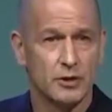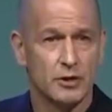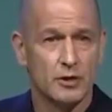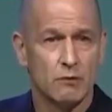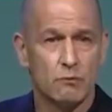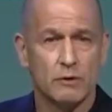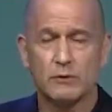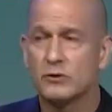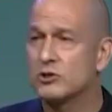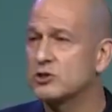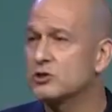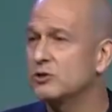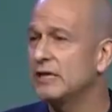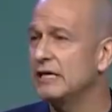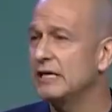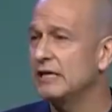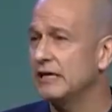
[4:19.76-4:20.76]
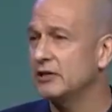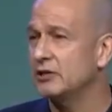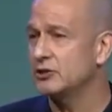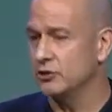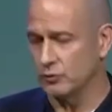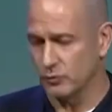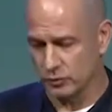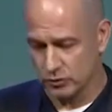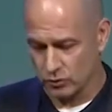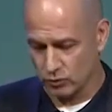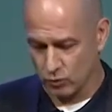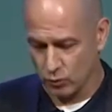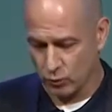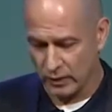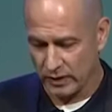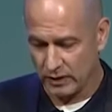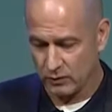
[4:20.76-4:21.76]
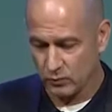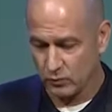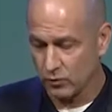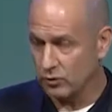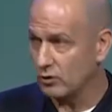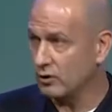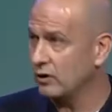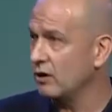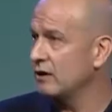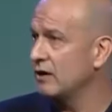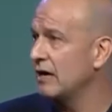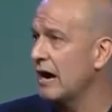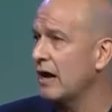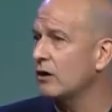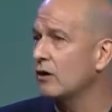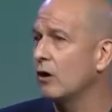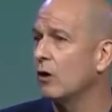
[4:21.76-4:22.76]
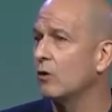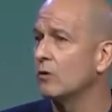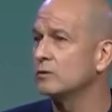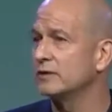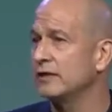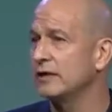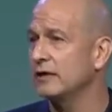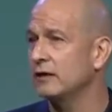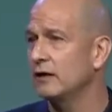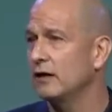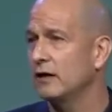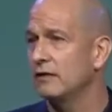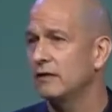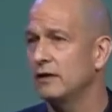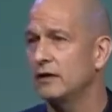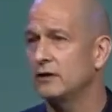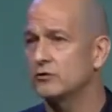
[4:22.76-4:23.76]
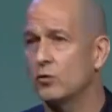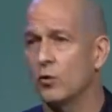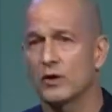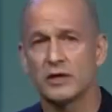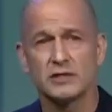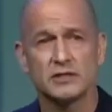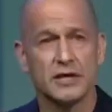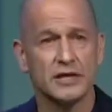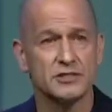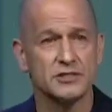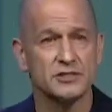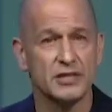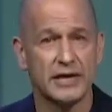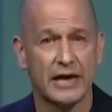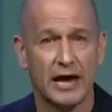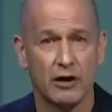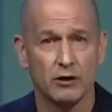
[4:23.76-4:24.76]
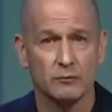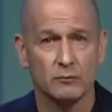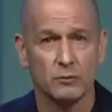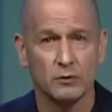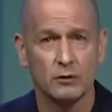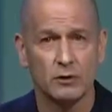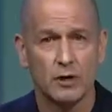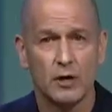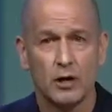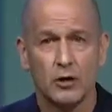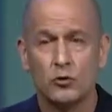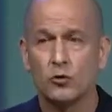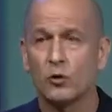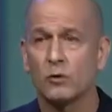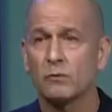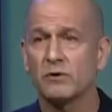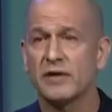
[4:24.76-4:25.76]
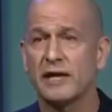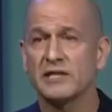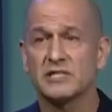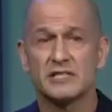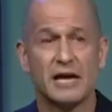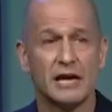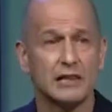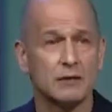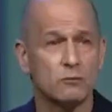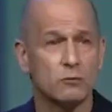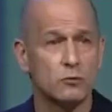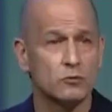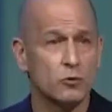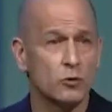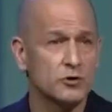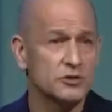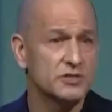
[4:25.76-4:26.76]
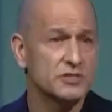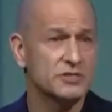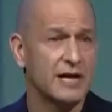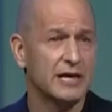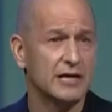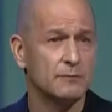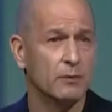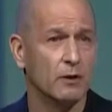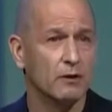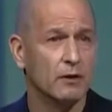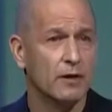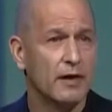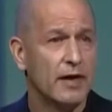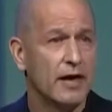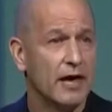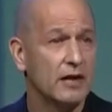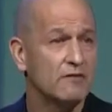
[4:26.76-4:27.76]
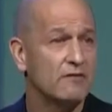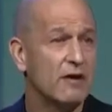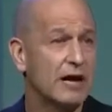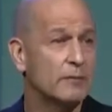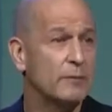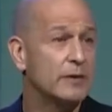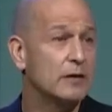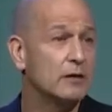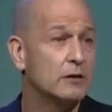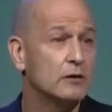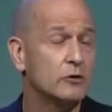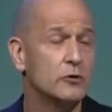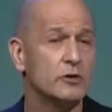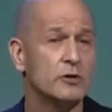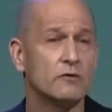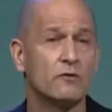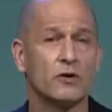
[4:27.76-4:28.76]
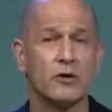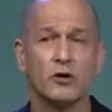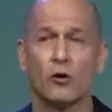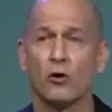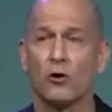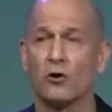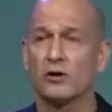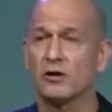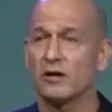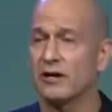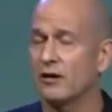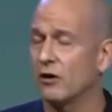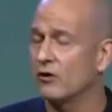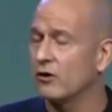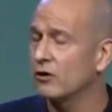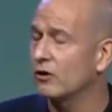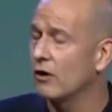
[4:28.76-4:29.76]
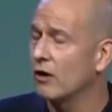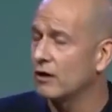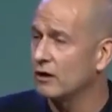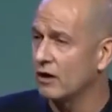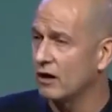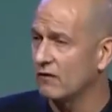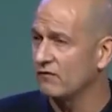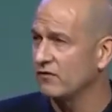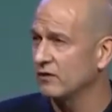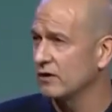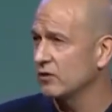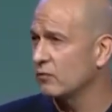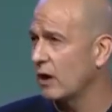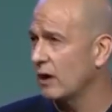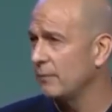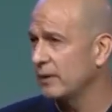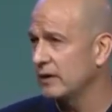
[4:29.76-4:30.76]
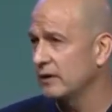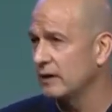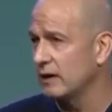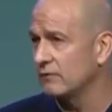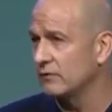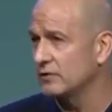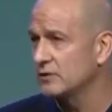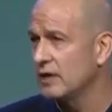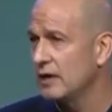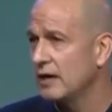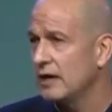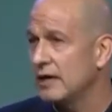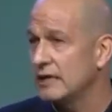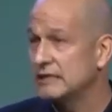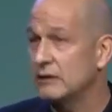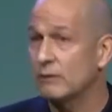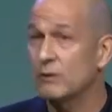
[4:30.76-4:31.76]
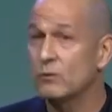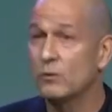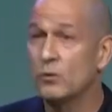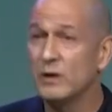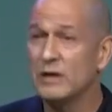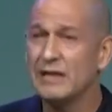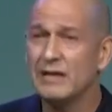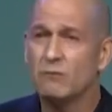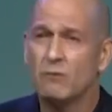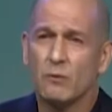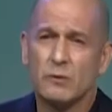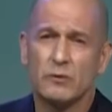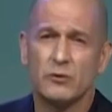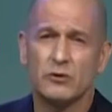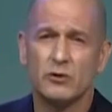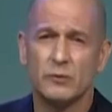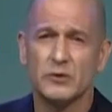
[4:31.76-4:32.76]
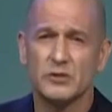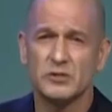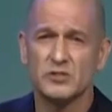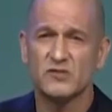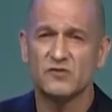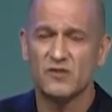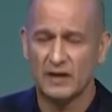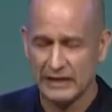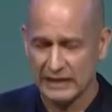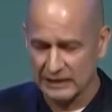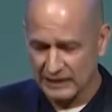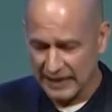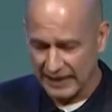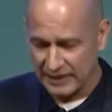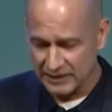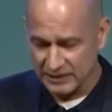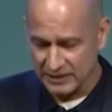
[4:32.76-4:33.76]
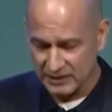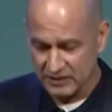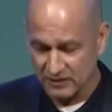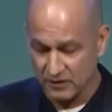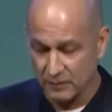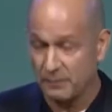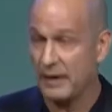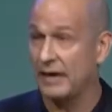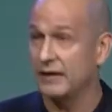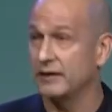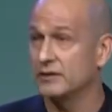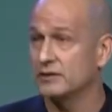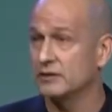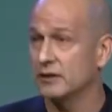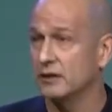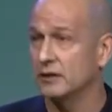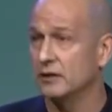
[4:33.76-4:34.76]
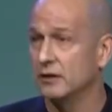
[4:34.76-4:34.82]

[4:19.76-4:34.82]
We were treating issues. We were not holding these organizations accountable, nor were they scalable, nor sustainable. And in fact, we concluded very early on in our philanthropic endeavors is that we really, what we were doing was just funding legacies of dependency.